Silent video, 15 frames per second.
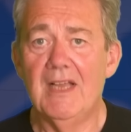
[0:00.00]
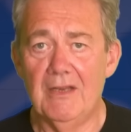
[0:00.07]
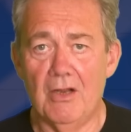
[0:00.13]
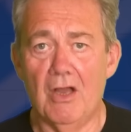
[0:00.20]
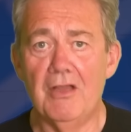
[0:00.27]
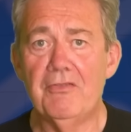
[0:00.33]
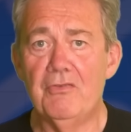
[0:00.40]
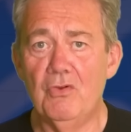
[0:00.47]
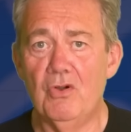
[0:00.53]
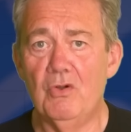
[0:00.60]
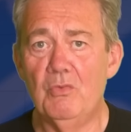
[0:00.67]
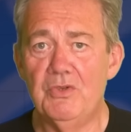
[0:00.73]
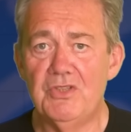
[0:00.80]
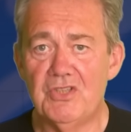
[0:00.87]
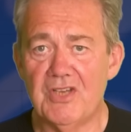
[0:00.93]
and I
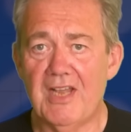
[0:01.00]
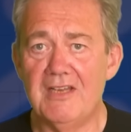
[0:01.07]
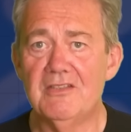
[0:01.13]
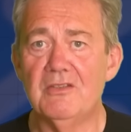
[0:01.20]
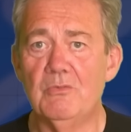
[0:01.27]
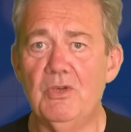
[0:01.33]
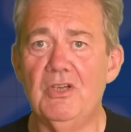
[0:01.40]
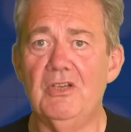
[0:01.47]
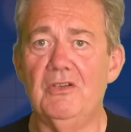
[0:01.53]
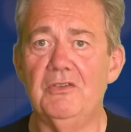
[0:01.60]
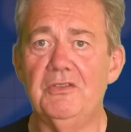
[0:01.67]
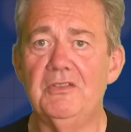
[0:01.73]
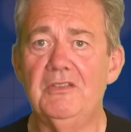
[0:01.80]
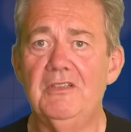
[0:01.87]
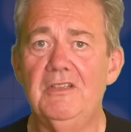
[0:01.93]
thought would change the
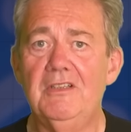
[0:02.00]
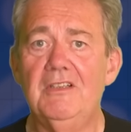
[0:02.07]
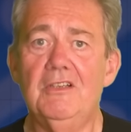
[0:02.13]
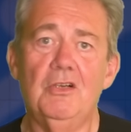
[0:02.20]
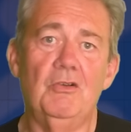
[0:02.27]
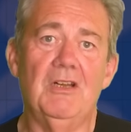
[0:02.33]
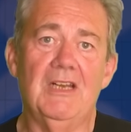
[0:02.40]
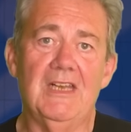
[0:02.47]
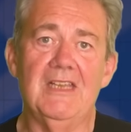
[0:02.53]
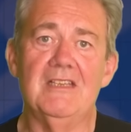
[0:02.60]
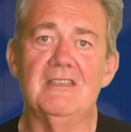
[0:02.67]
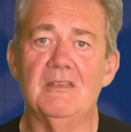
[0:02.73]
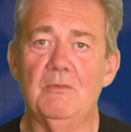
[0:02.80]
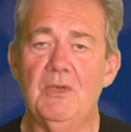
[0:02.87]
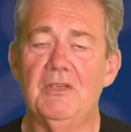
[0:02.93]
world, or at
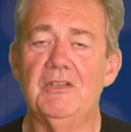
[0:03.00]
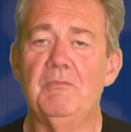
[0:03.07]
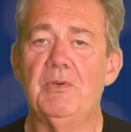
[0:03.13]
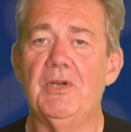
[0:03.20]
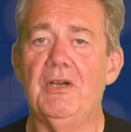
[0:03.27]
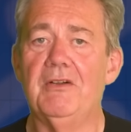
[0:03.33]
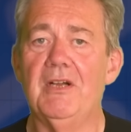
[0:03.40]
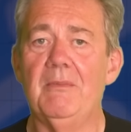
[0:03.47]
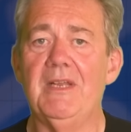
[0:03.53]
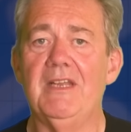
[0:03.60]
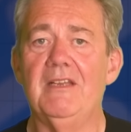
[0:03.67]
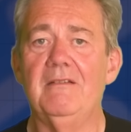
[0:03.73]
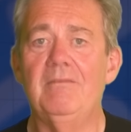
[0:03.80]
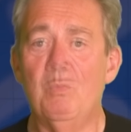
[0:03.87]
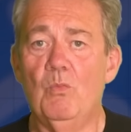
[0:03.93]
least the world of programming.